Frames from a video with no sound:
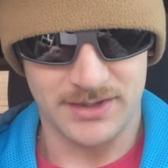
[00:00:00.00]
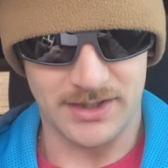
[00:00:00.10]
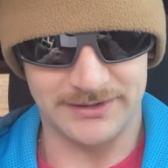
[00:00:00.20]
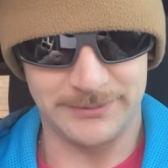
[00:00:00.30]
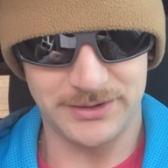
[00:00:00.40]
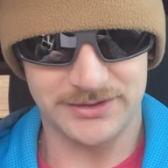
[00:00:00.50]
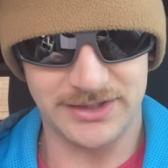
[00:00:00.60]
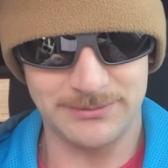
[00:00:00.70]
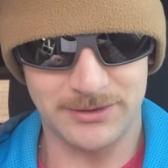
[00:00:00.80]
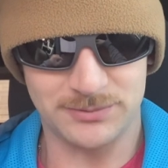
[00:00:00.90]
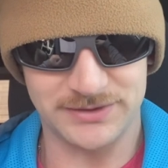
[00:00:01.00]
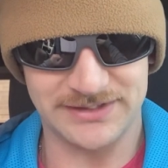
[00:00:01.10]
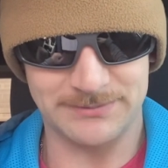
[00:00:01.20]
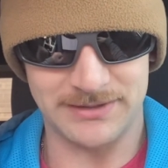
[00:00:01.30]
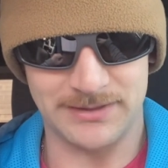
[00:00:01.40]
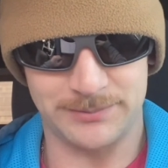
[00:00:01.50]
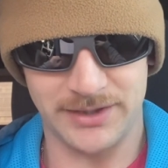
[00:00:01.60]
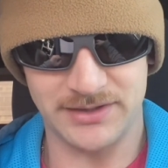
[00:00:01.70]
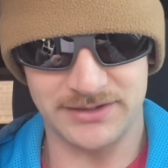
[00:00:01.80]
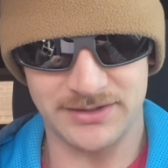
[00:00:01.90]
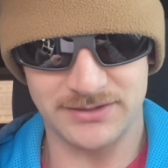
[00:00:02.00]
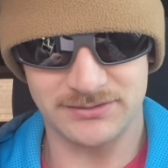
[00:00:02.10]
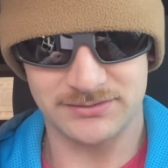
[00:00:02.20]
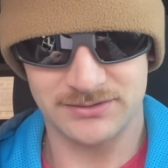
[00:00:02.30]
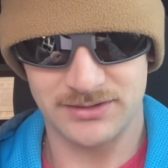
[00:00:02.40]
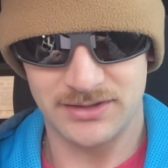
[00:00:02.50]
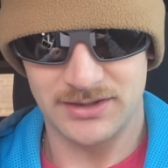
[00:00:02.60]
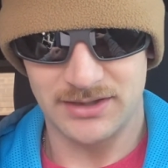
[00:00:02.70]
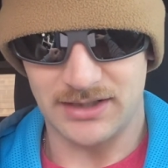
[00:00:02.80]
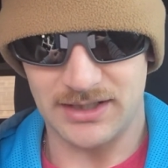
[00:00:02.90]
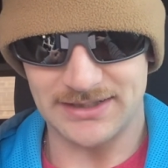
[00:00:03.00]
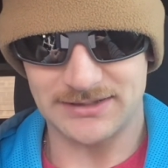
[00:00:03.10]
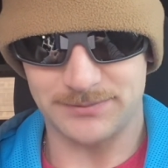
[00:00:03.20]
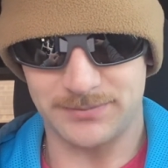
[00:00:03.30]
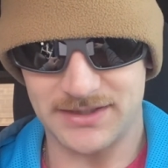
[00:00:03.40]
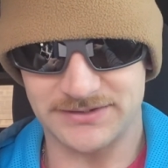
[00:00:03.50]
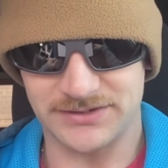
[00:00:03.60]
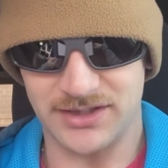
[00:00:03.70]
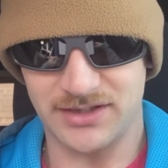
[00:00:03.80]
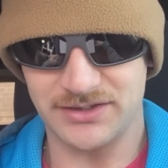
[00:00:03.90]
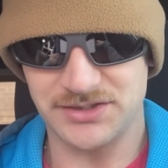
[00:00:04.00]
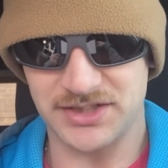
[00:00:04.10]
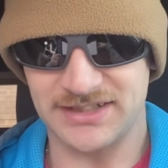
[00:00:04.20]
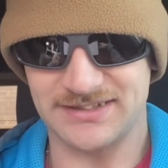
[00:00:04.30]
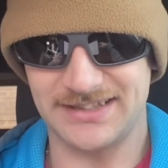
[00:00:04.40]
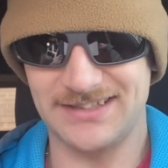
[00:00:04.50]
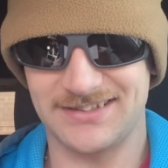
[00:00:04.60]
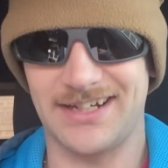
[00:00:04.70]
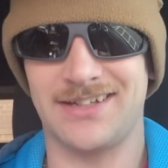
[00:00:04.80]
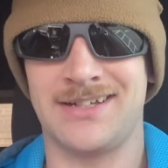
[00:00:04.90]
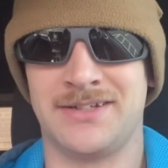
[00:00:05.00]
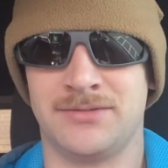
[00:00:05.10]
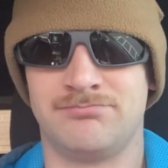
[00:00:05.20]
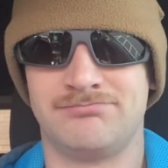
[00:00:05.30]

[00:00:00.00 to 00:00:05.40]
The Military Bowl presented by Peraton. That's Boston College against East Carolina.